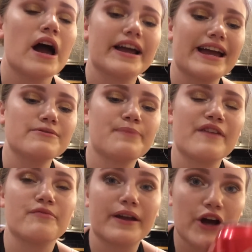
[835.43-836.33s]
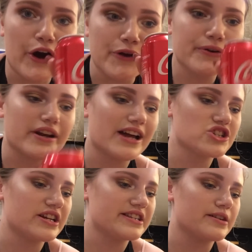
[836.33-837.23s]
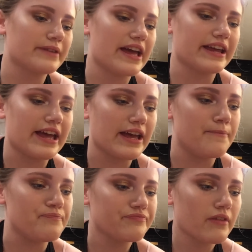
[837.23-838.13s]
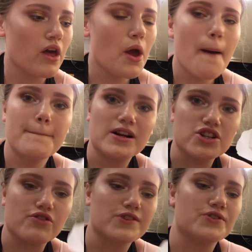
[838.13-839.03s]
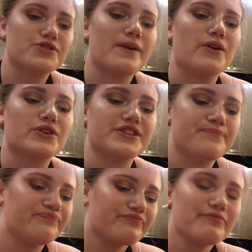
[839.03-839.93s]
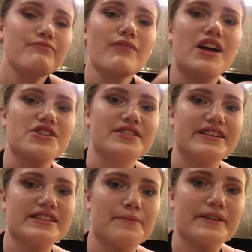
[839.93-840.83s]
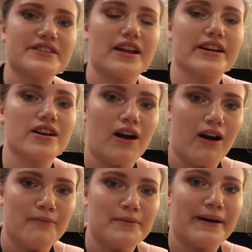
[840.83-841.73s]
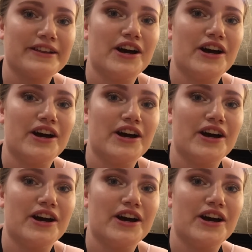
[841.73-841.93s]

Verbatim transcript: I came to pay for my Coke and I actually ended up getting a um, butter on as well because I just needed something to like calm my